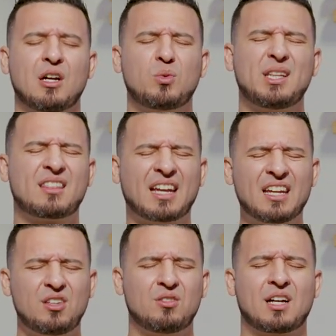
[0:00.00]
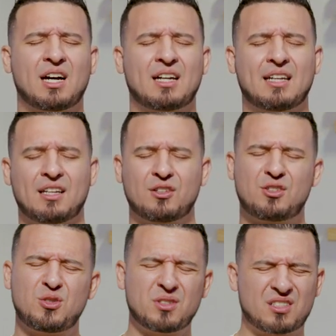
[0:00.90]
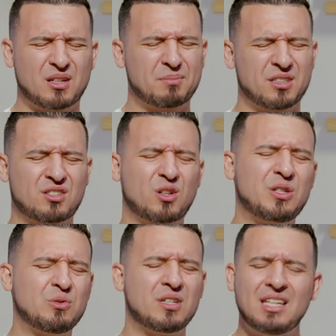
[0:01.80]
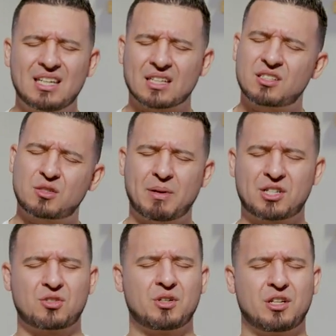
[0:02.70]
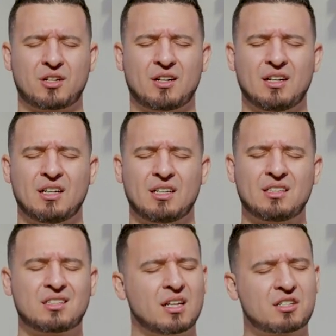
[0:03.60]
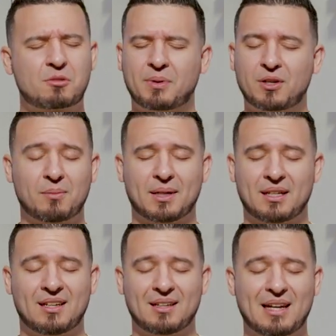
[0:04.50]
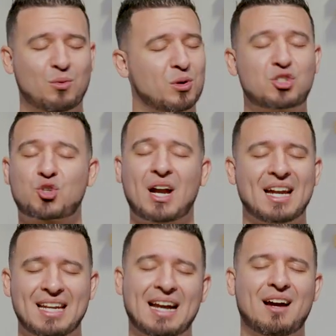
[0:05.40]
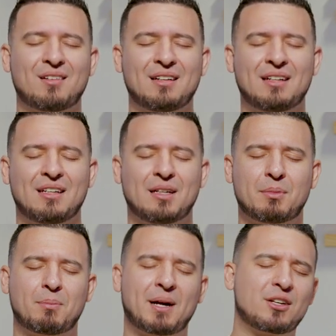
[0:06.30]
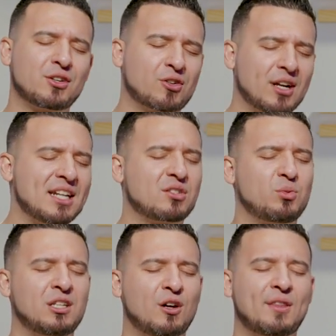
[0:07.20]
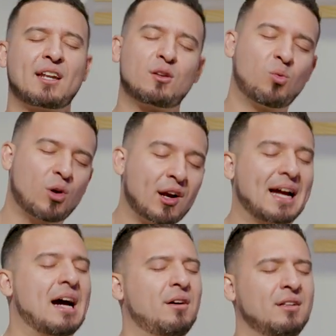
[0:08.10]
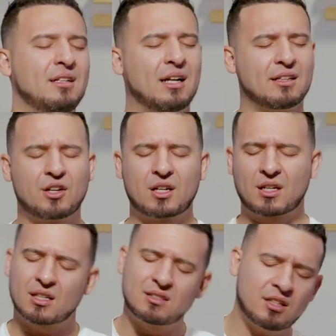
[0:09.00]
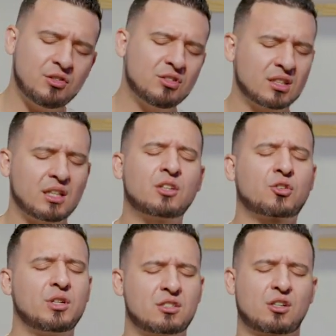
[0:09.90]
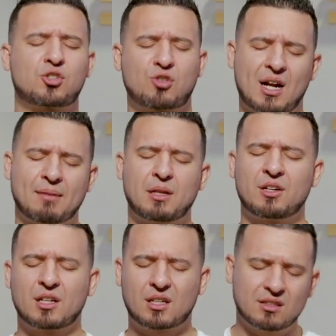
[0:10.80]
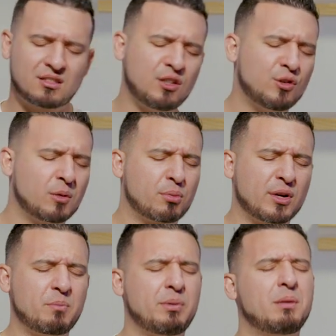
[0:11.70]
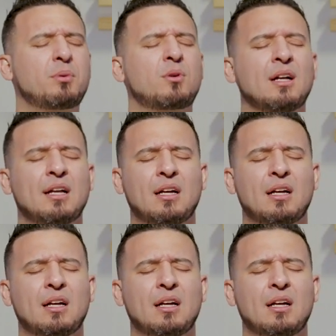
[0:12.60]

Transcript: We thank you, God, that you're doing something so unique and special here. It's an experiment that we're trying out, but by your grace, we know that it'll work out, and that you're going to continue to increase our tribe, that you're going to continue to bring people